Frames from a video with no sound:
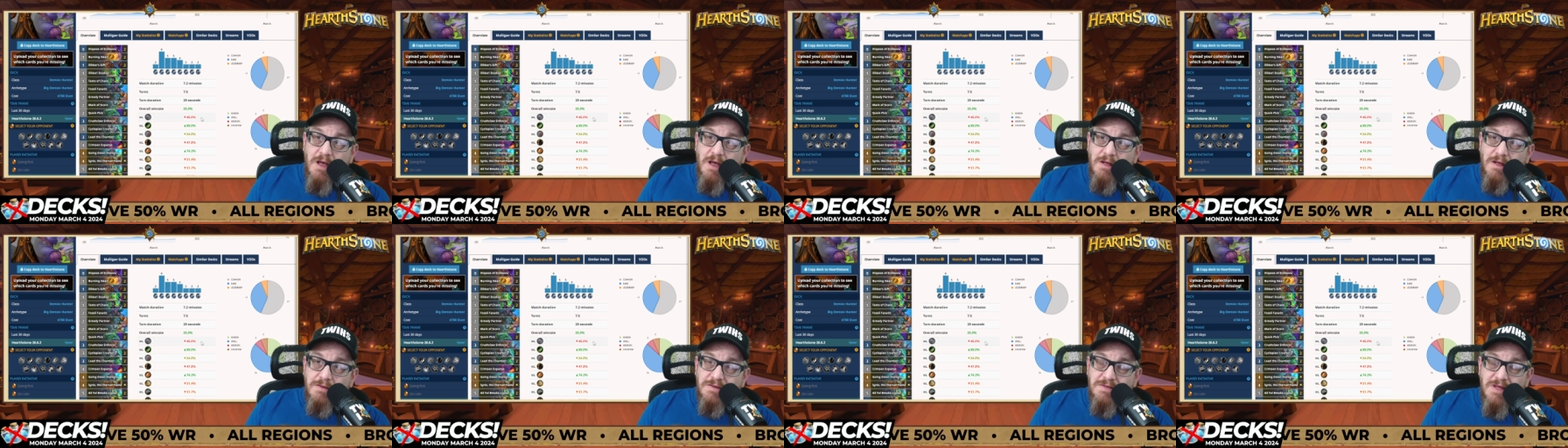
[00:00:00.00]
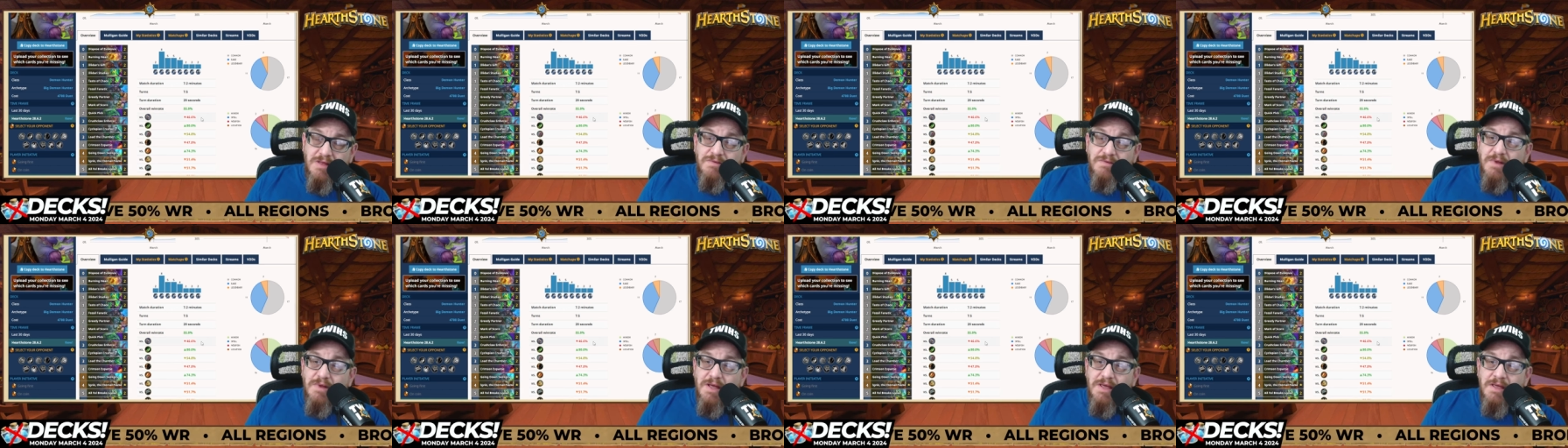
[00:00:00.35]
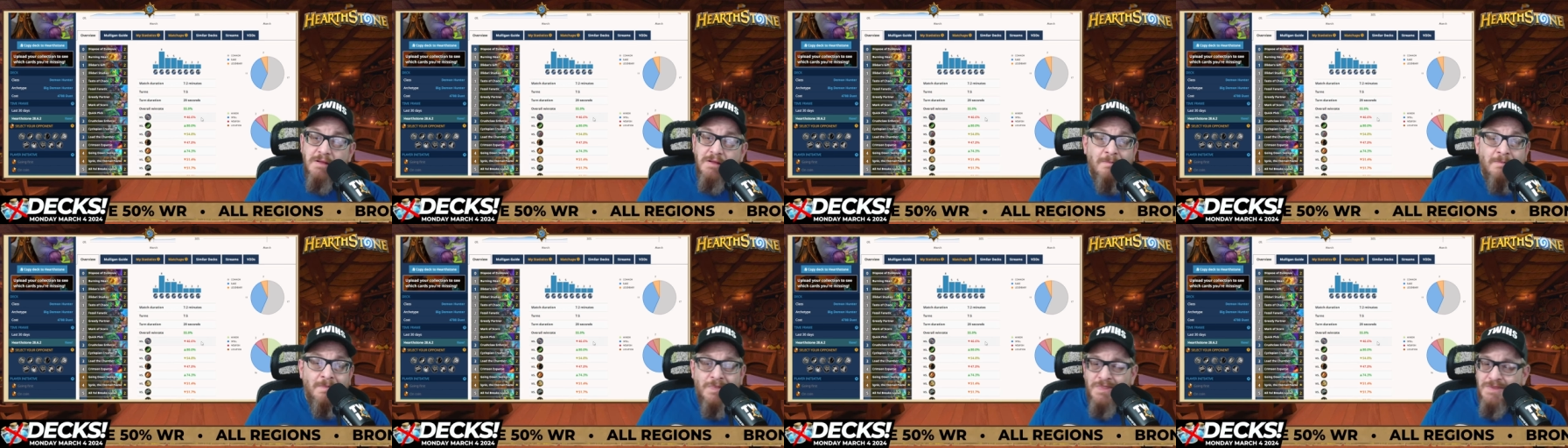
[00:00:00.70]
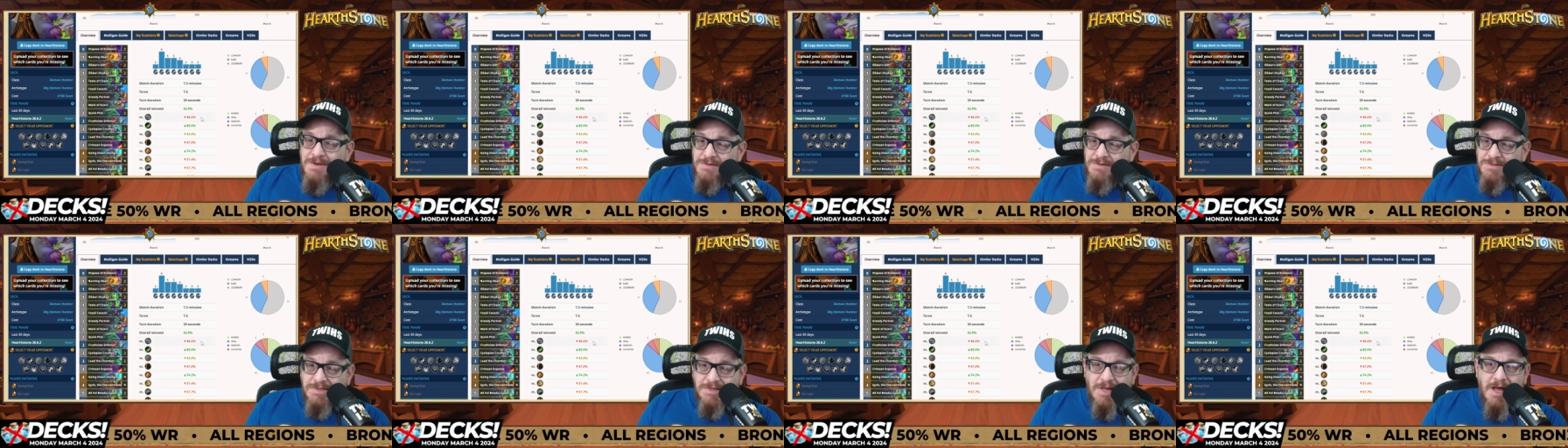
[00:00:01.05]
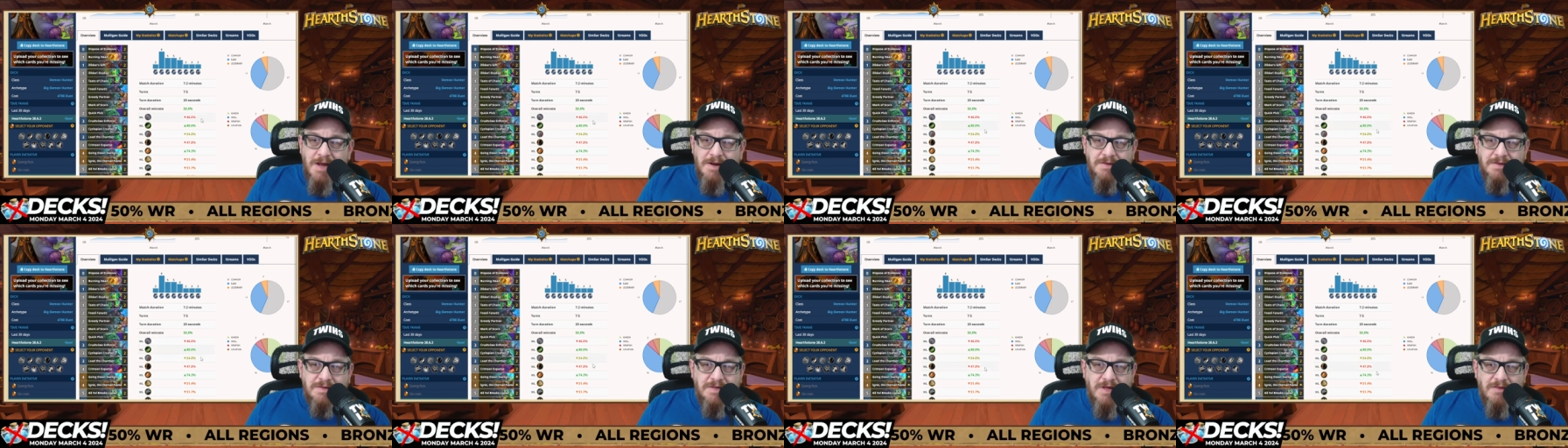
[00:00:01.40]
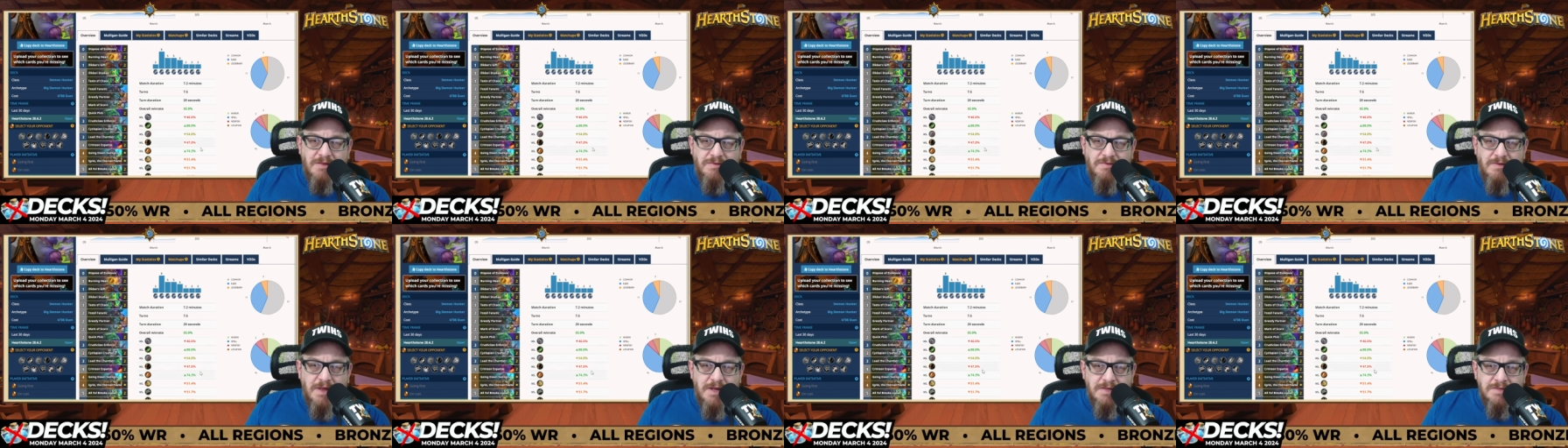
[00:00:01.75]
Death Knight. There's a lot of
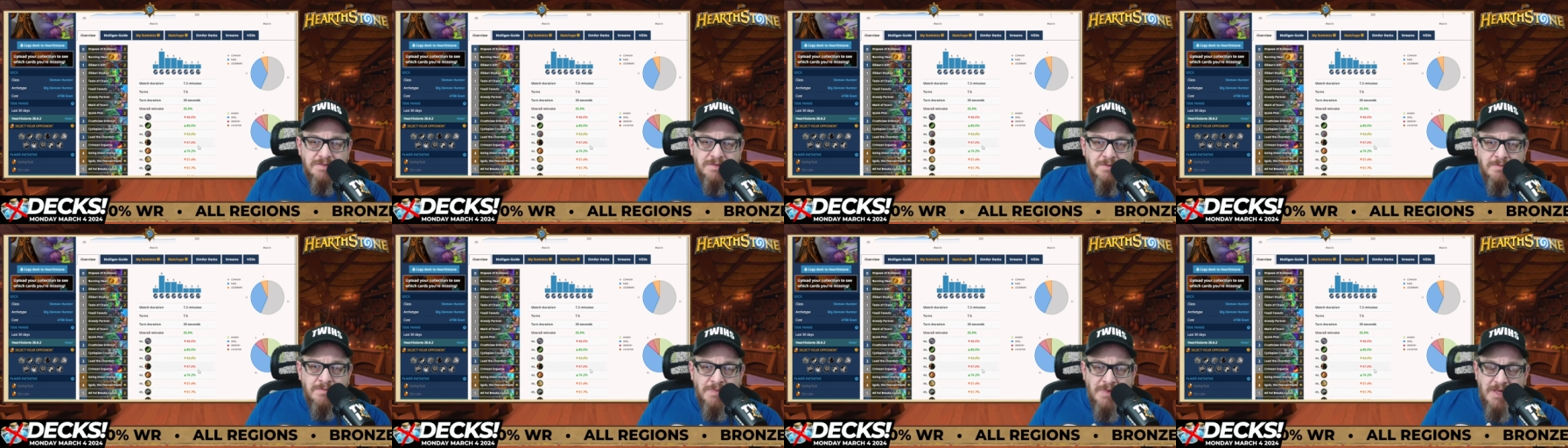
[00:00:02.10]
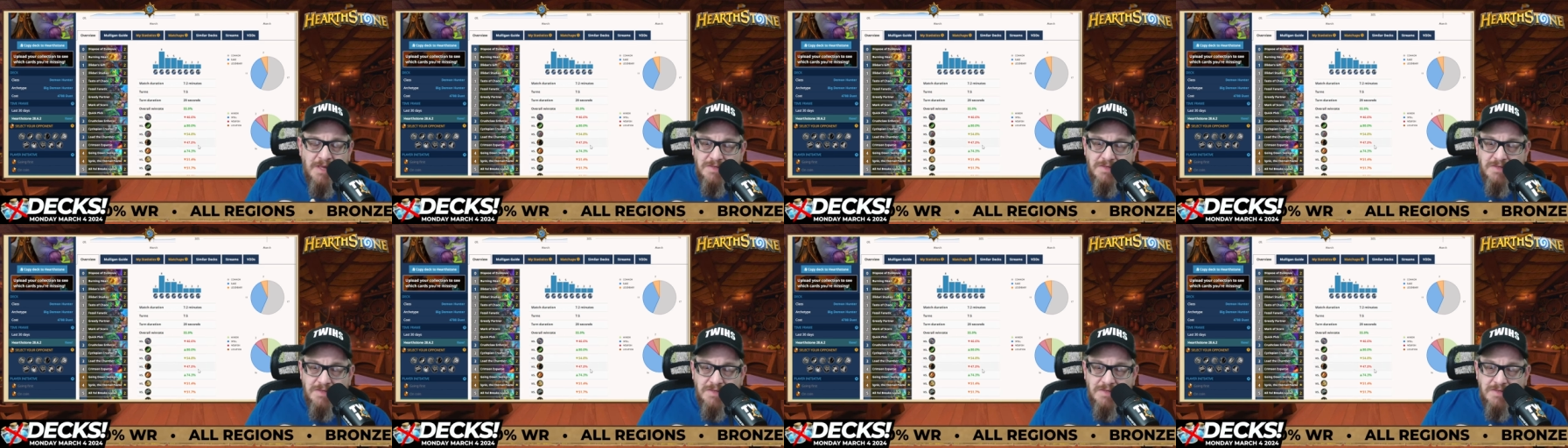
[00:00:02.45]
Death Knights.